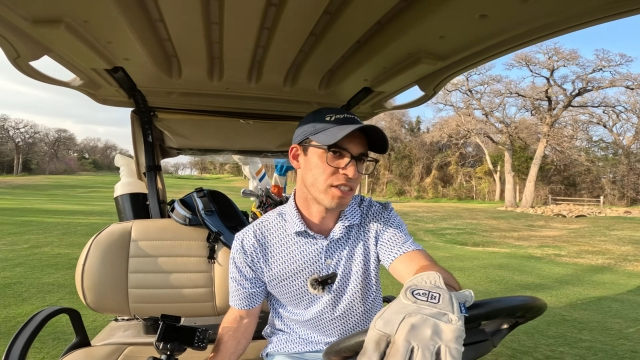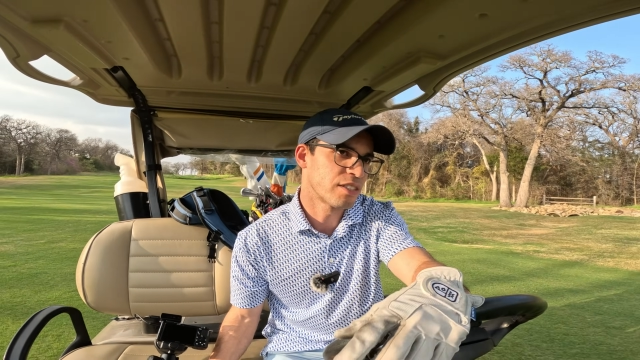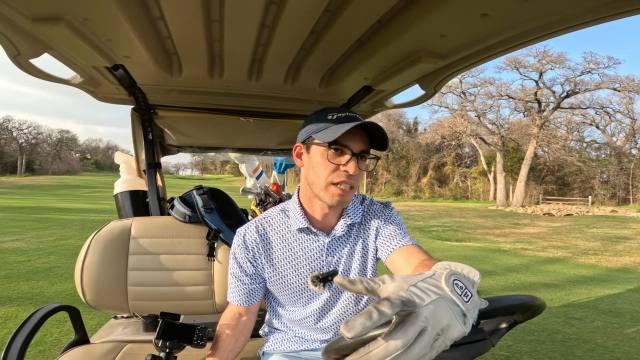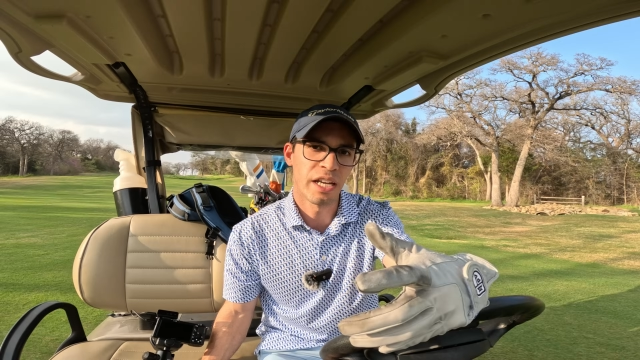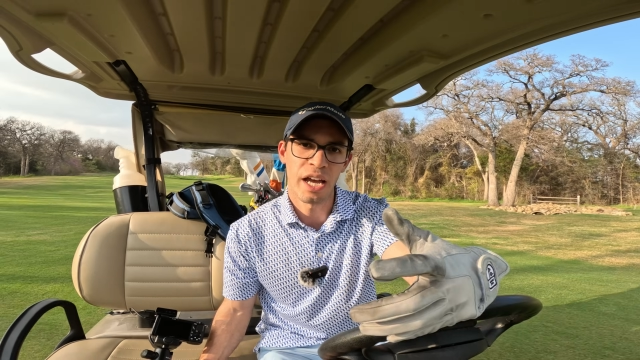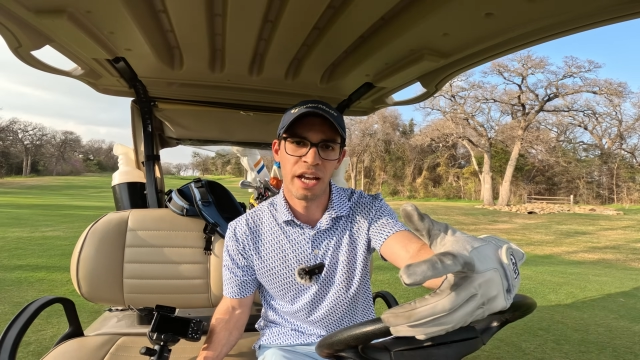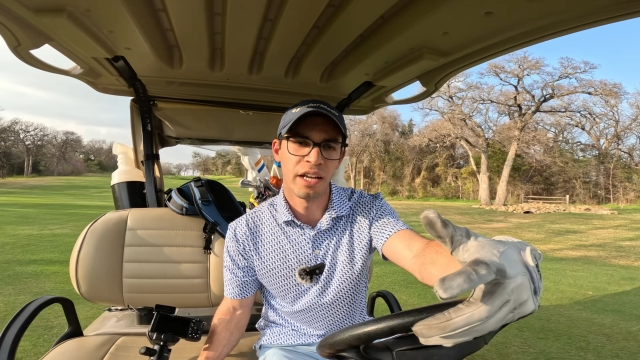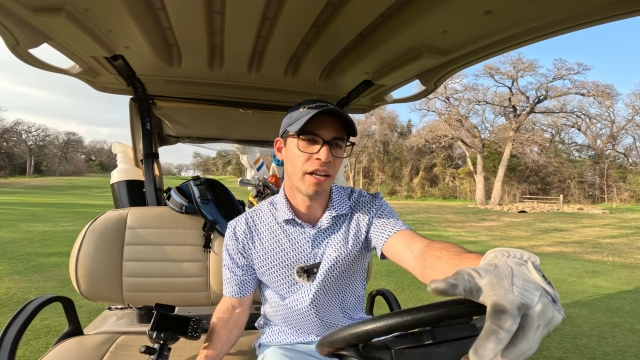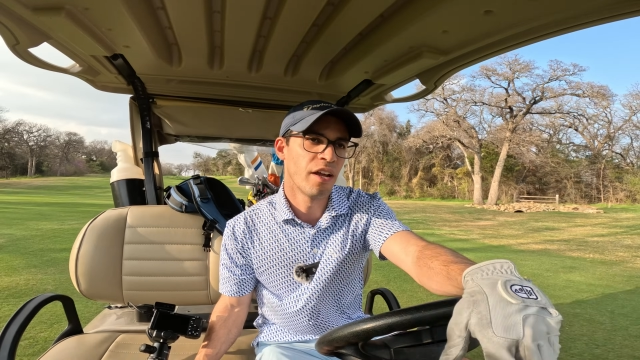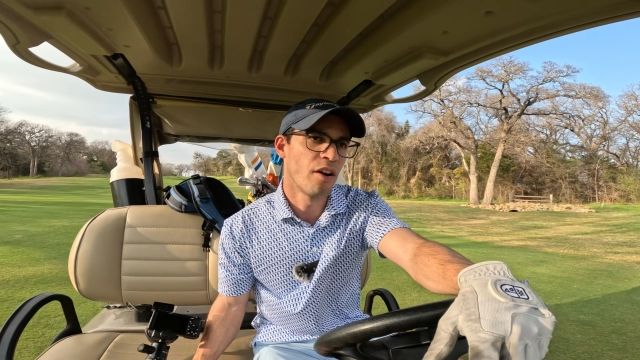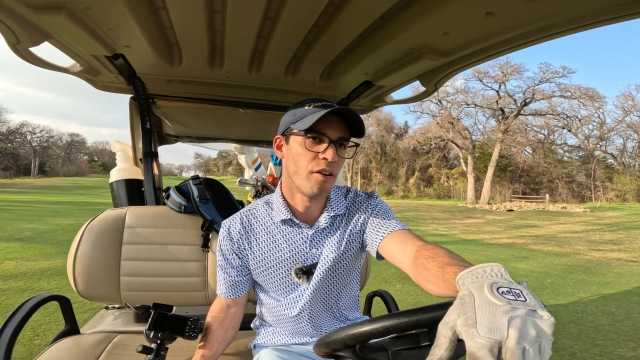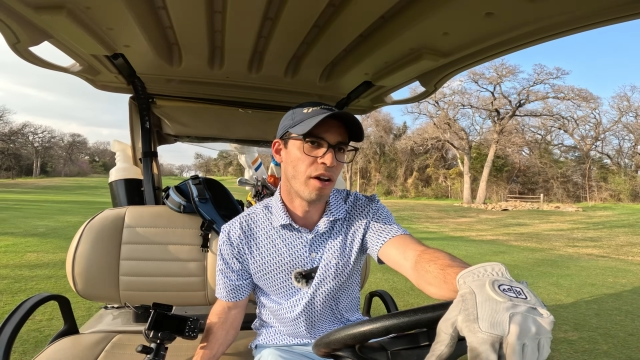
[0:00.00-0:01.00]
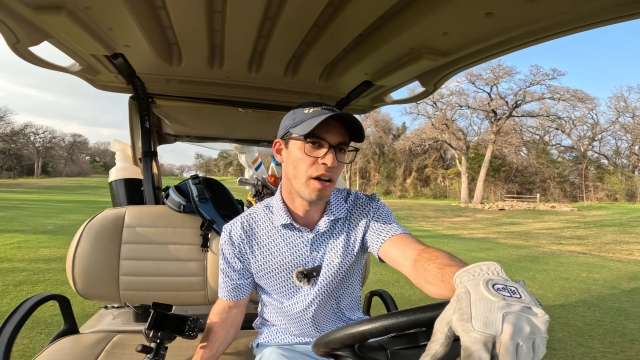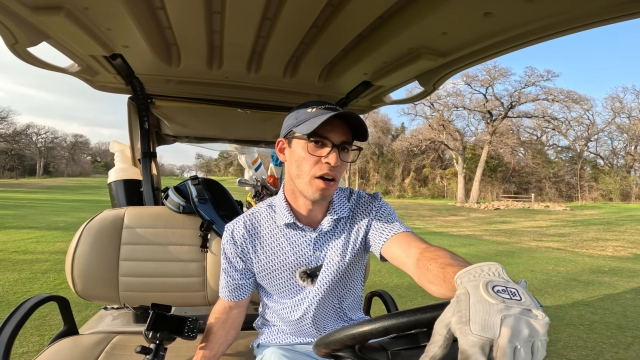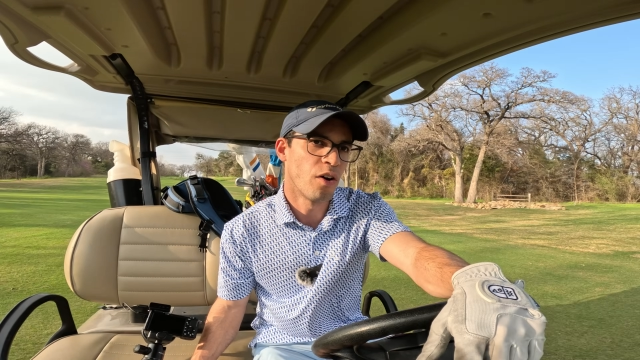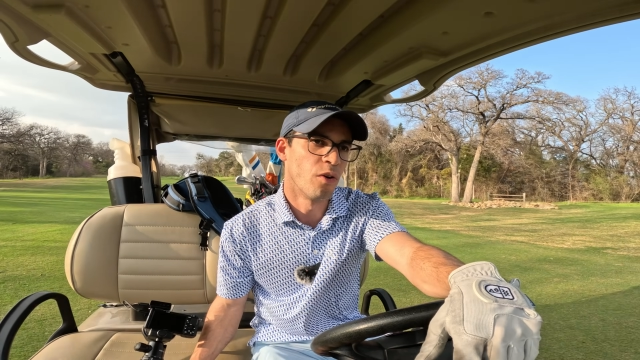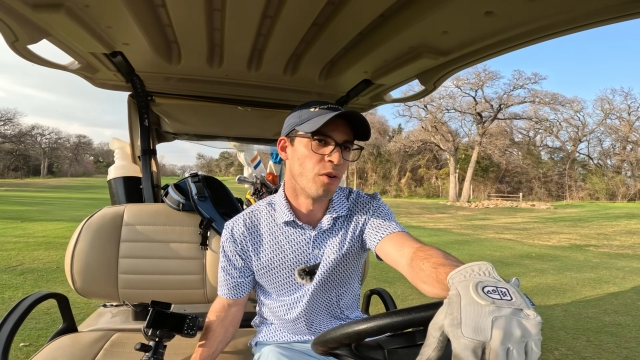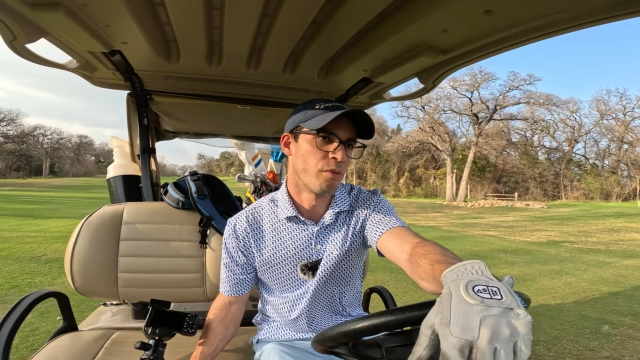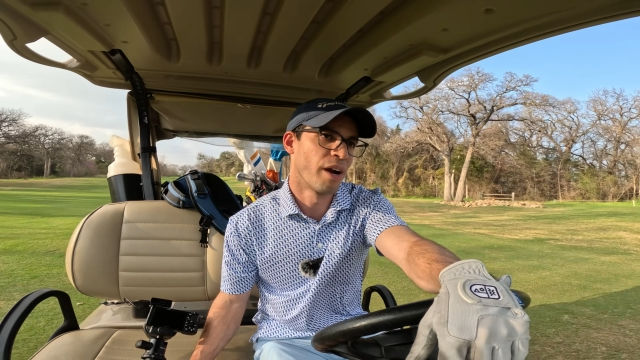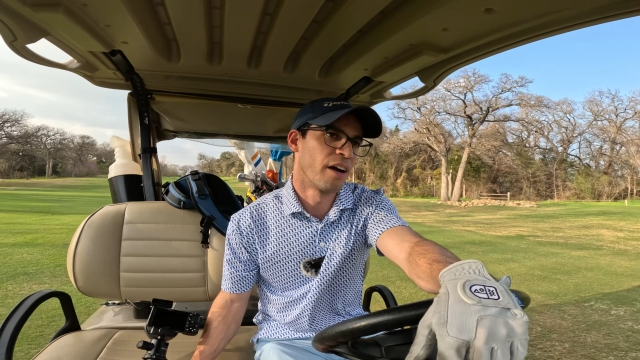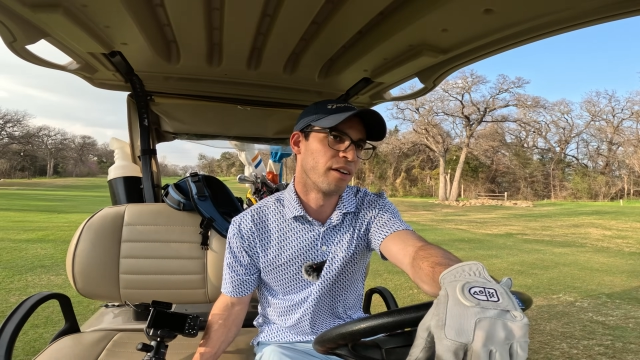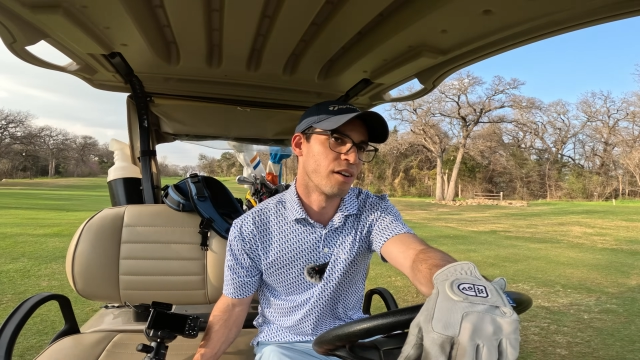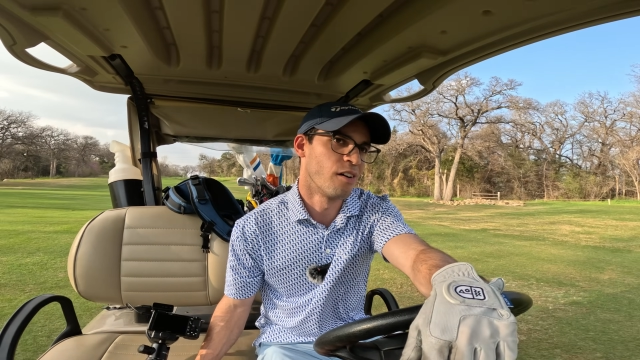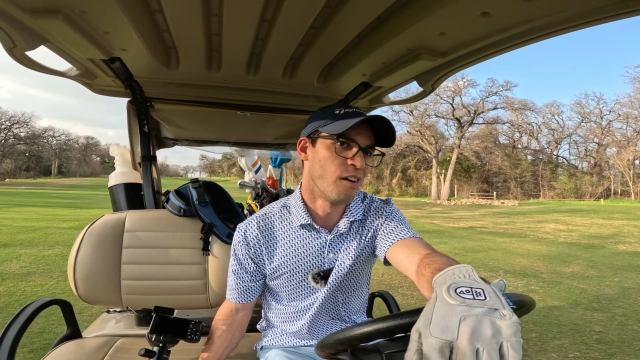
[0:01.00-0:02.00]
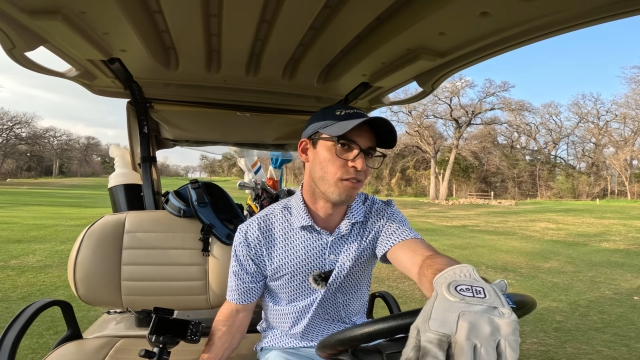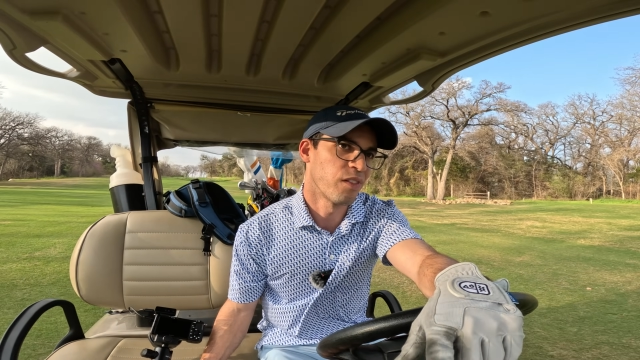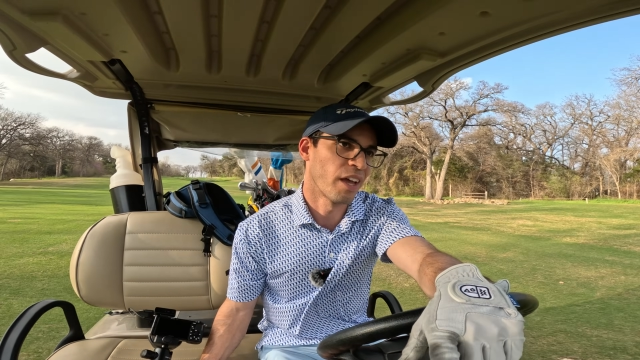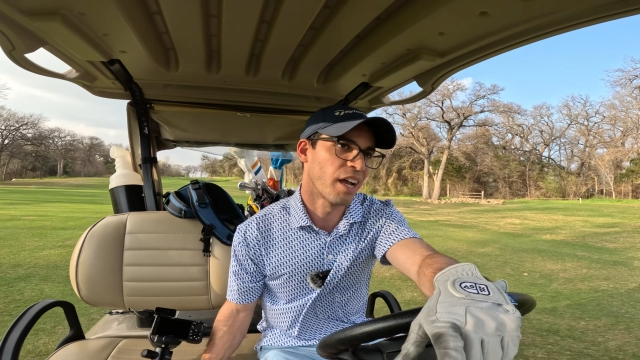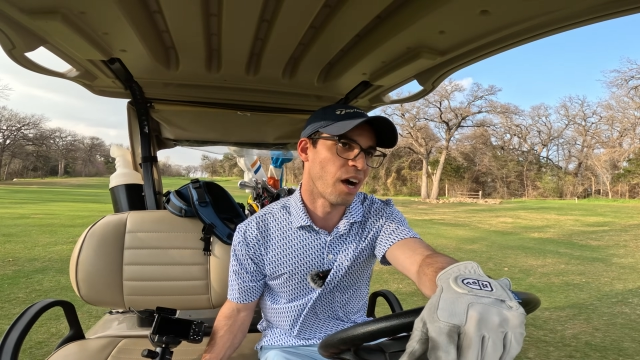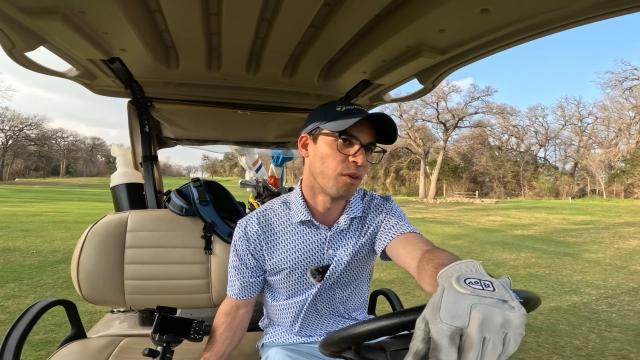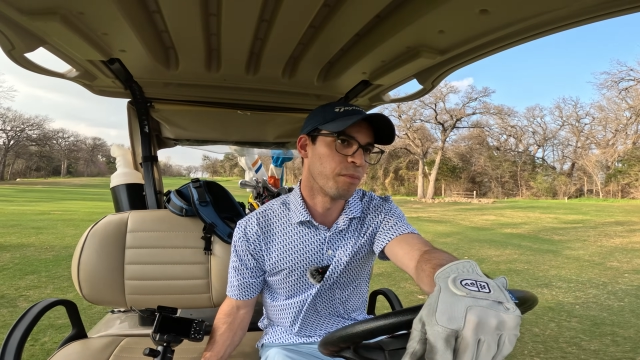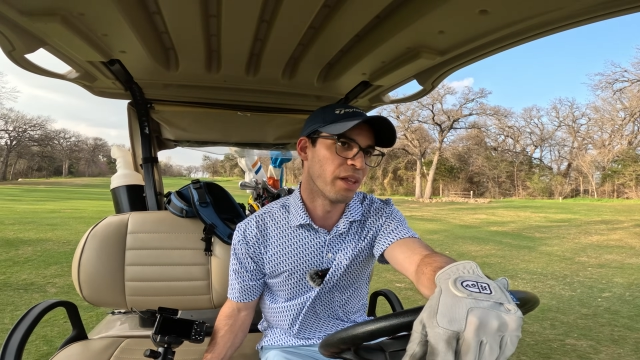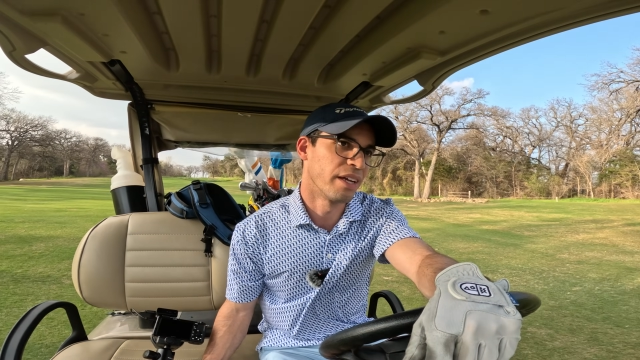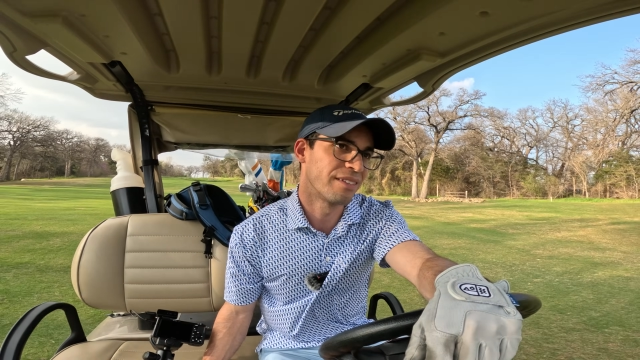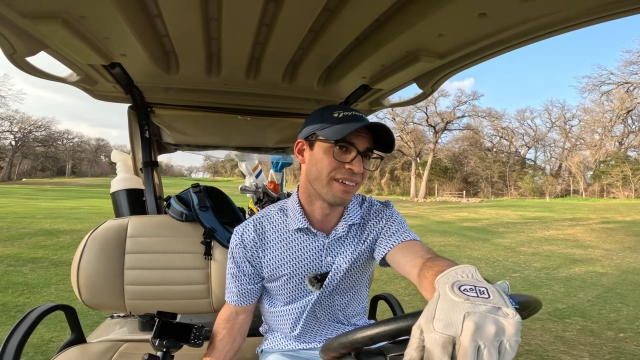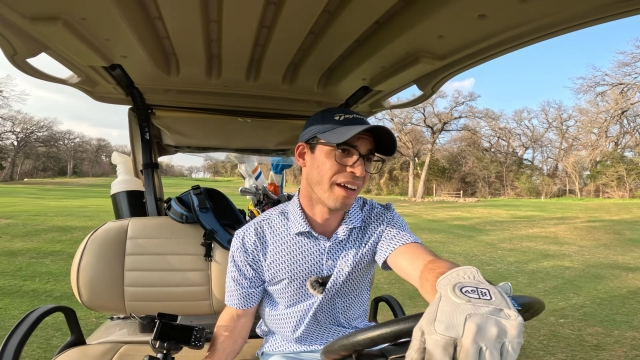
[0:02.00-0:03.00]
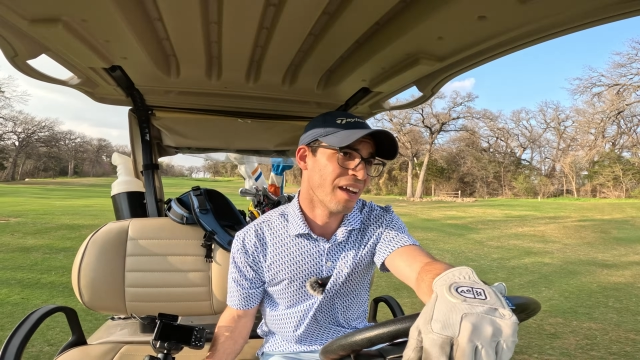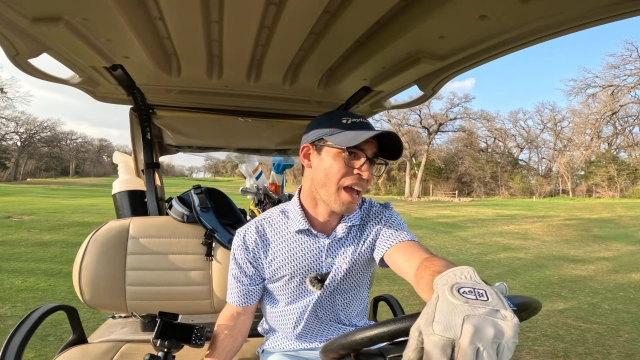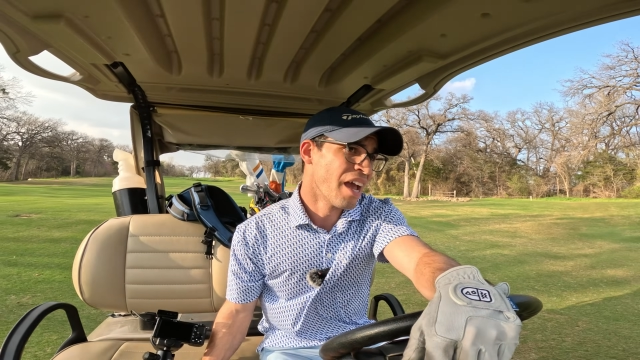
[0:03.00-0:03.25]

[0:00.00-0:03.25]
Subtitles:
just a 9-hole round of golf like how we're playing today.